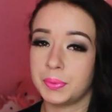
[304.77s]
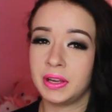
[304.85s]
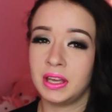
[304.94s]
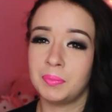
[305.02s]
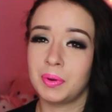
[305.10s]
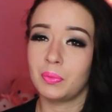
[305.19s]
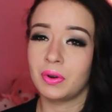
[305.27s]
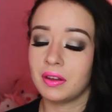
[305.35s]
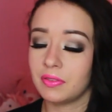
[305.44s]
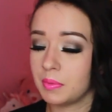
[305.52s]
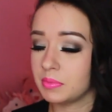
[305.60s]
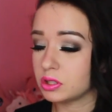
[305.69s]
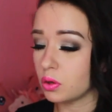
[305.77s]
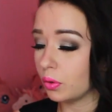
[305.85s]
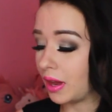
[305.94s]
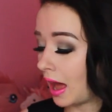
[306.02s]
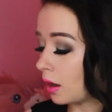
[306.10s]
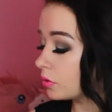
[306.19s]
three, but one of them
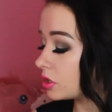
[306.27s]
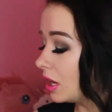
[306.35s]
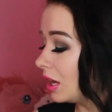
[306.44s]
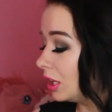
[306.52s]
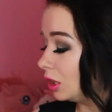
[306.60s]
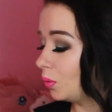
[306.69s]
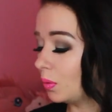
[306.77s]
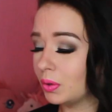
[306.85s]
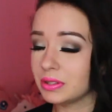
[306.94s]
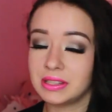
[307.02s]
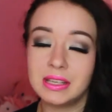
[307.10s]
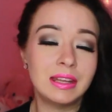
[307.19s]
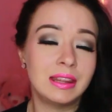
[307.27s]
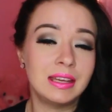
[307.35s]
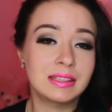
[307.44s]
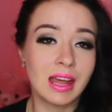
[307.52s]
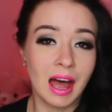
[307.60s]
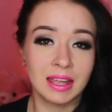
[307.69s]
sold out. You will see
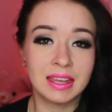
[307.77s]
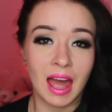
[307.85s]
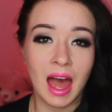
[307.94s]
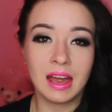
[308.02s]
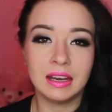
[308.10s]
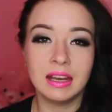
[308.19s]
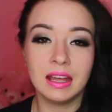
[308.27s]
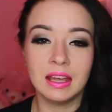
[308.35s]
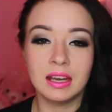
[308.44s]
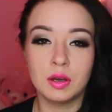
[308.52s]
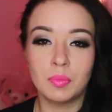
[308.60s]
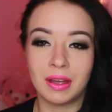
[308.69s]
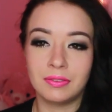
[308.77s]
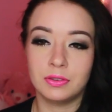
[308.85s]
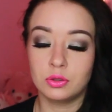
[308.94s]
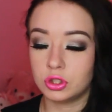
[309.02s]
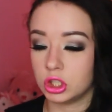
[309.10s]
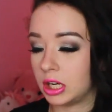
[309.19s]
these again in my
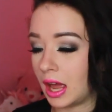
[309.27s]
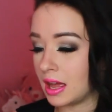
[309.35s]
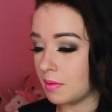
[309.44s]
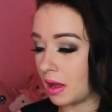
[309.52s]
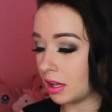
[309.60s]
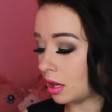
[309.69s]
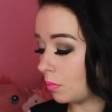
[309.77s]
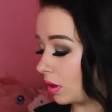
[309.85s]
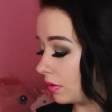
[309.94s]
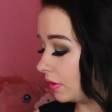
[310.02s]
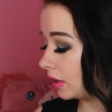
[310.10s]
future A M I Clubwear